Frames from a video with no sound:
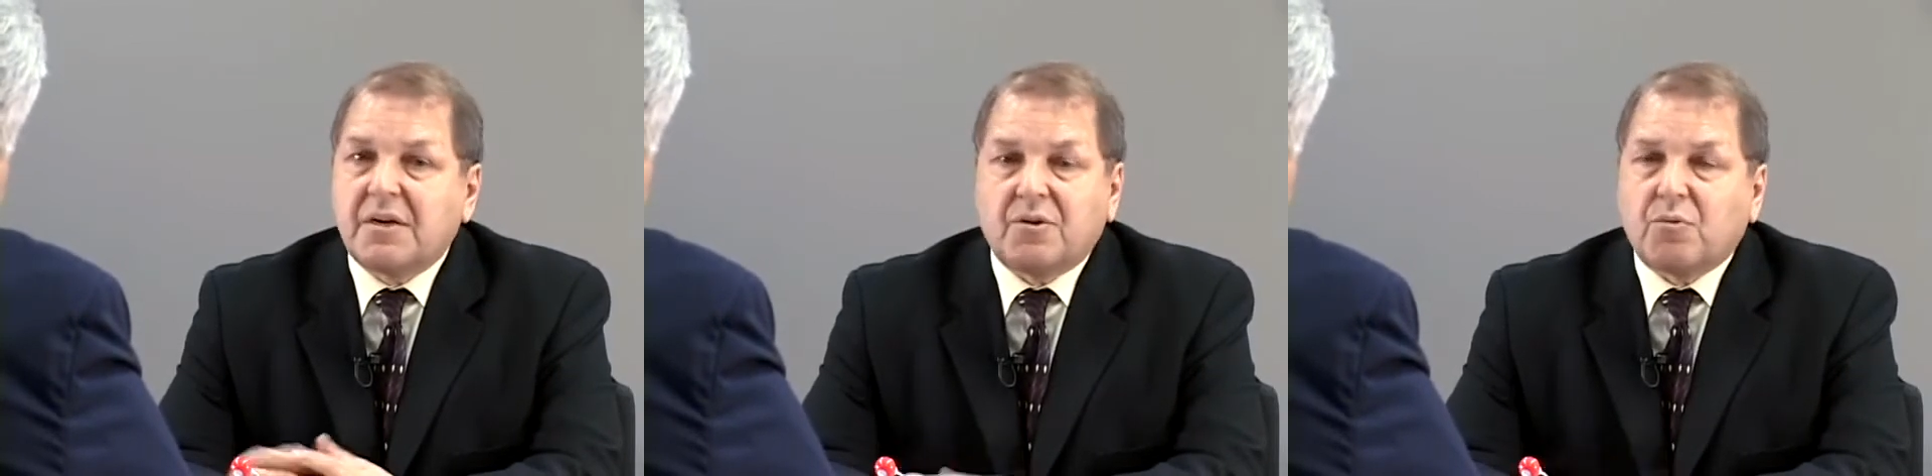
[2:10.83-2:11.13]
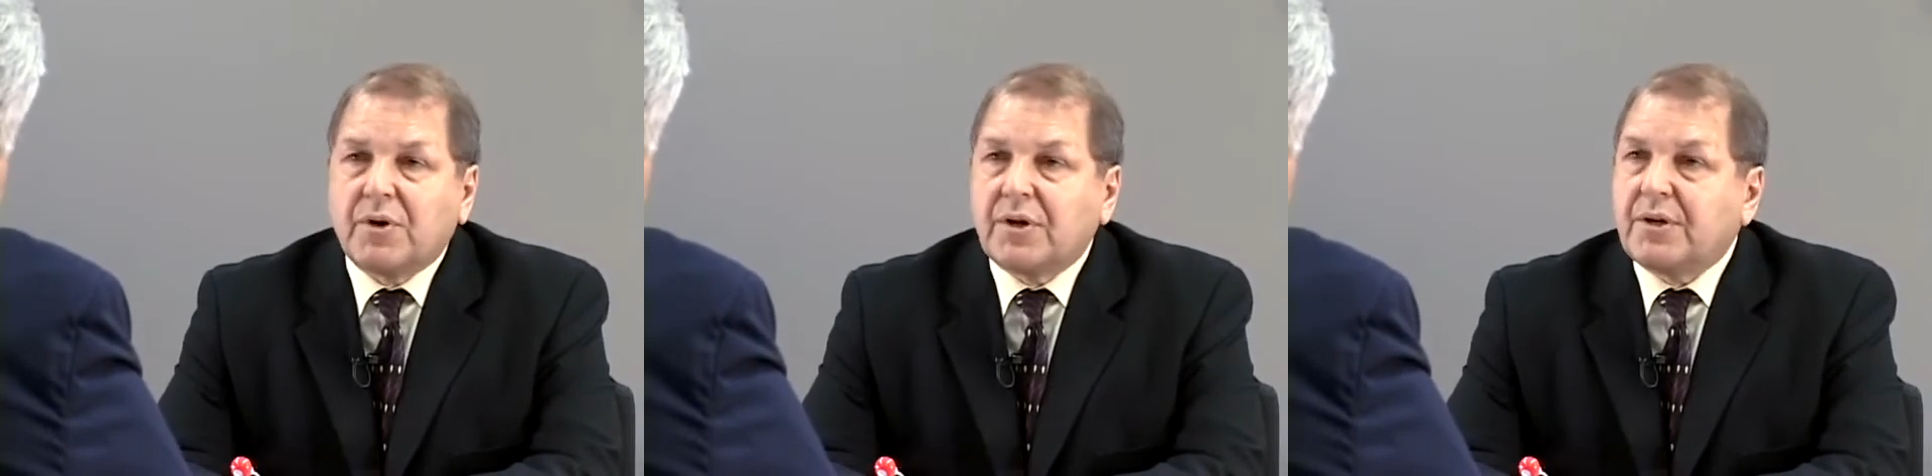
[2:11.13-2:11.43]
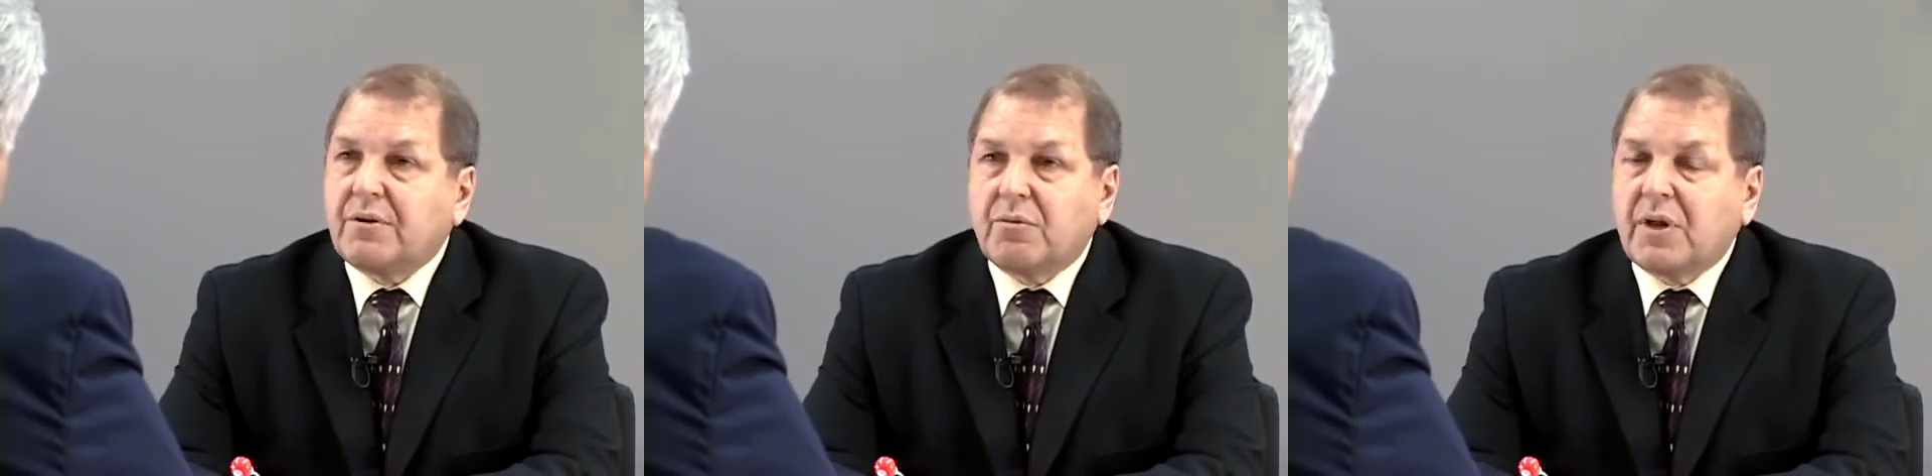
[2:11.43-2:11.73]
Your
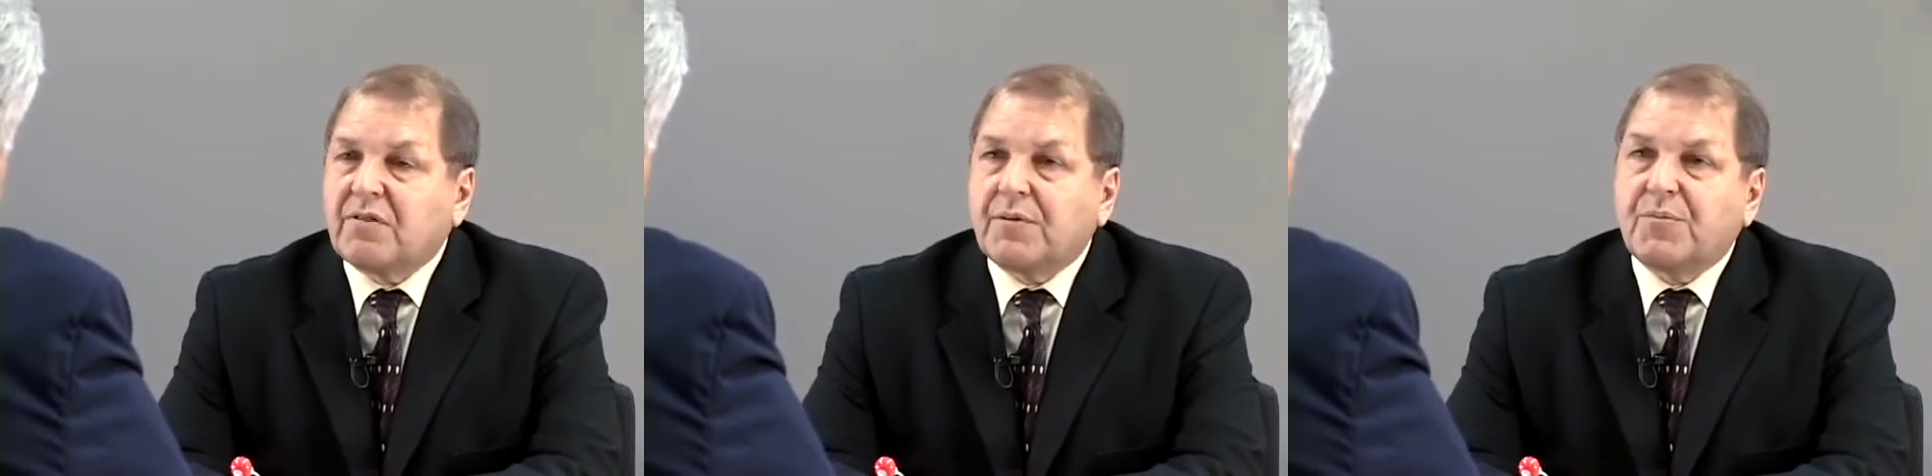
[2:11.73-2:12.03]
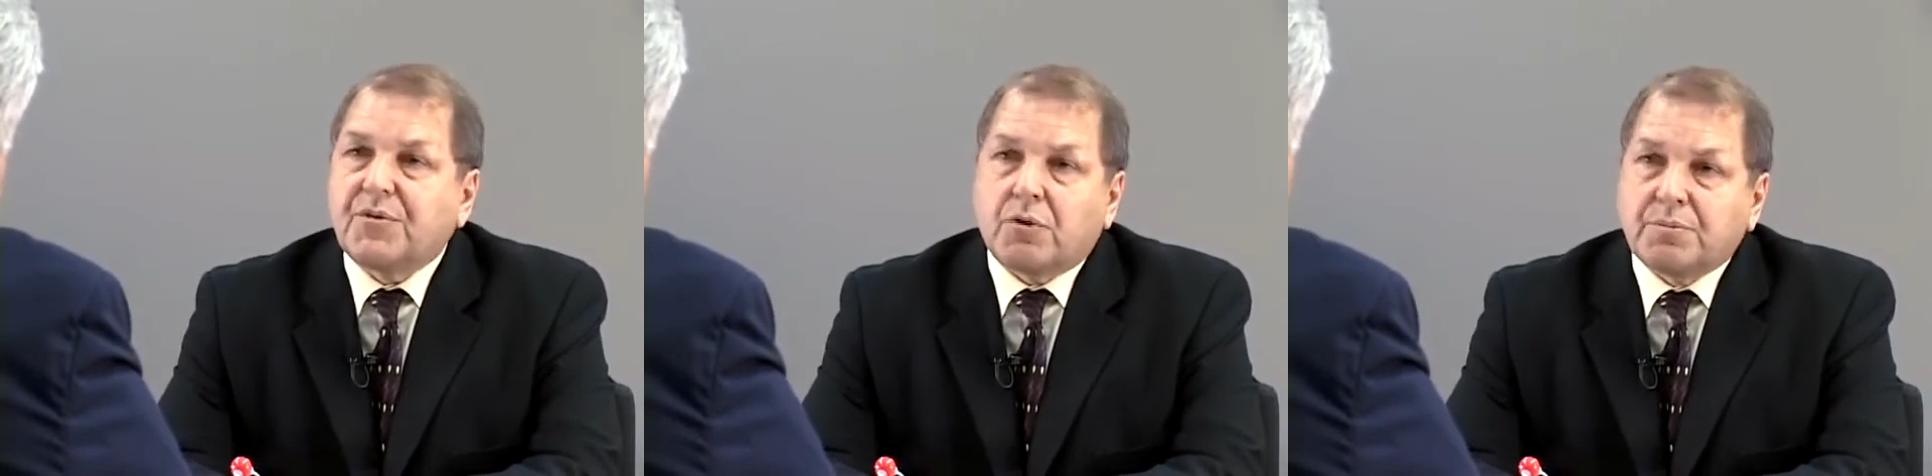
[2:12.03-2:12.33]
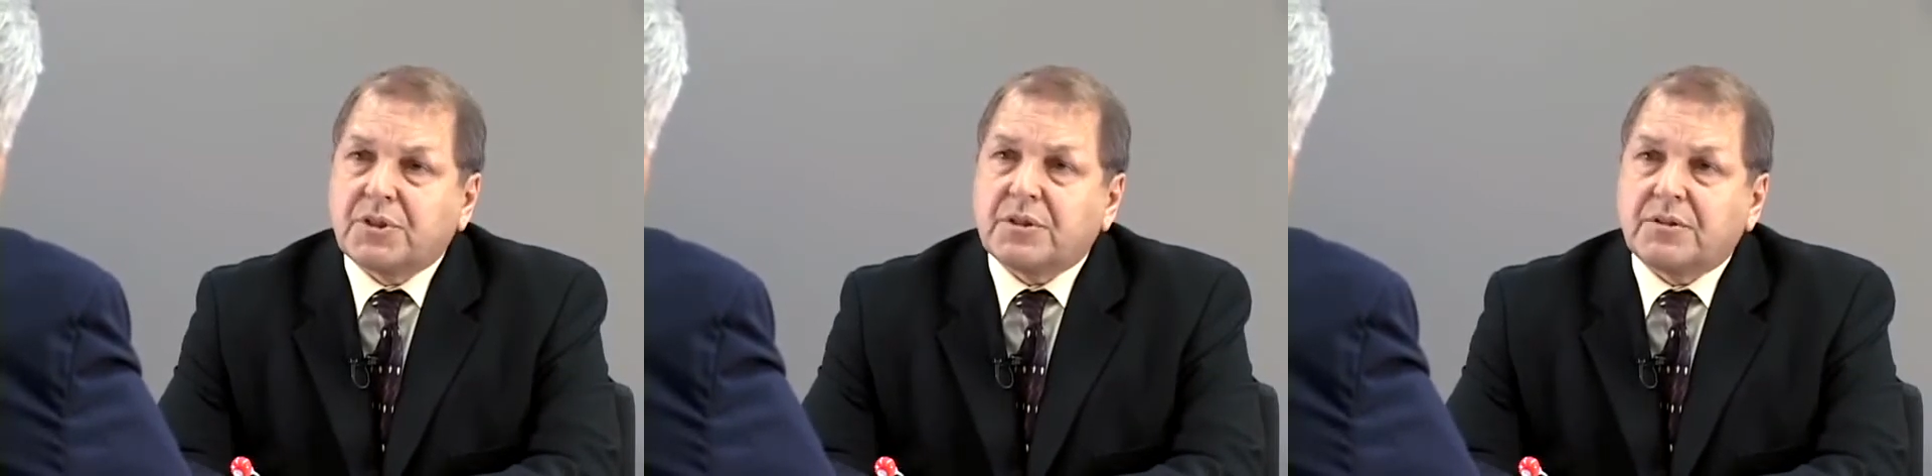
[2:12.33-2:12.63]
relative
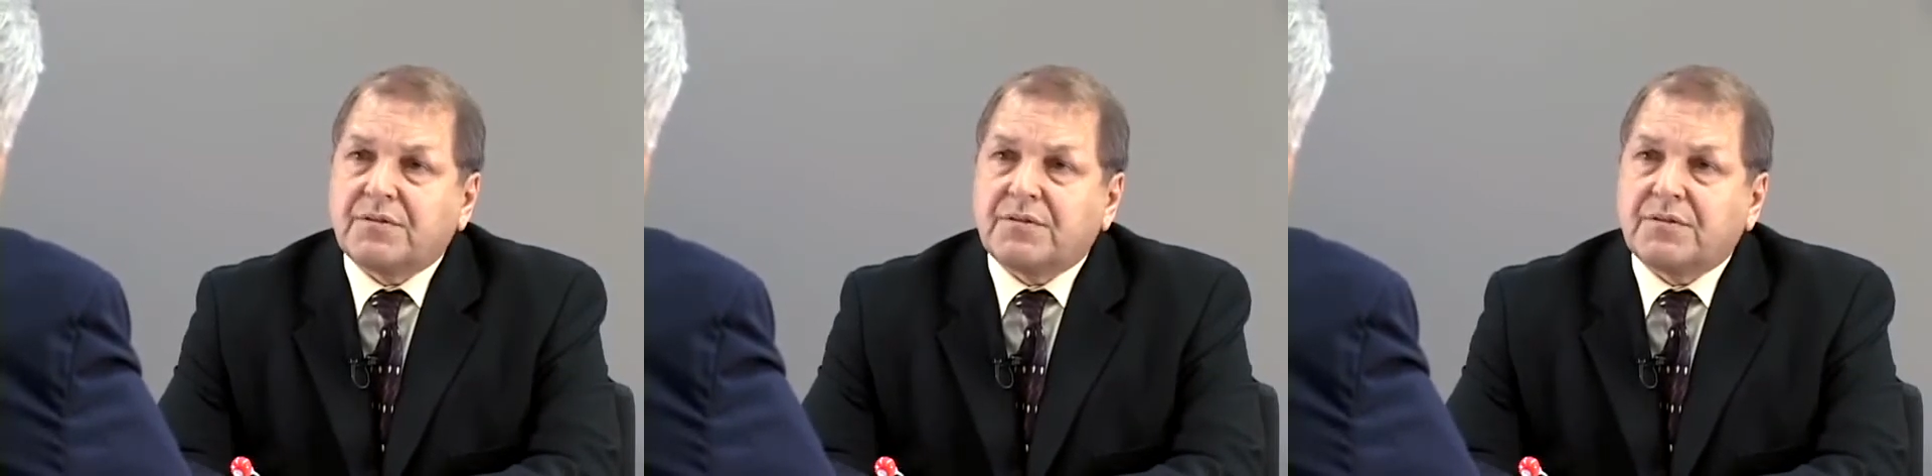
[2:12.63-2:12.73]
absorption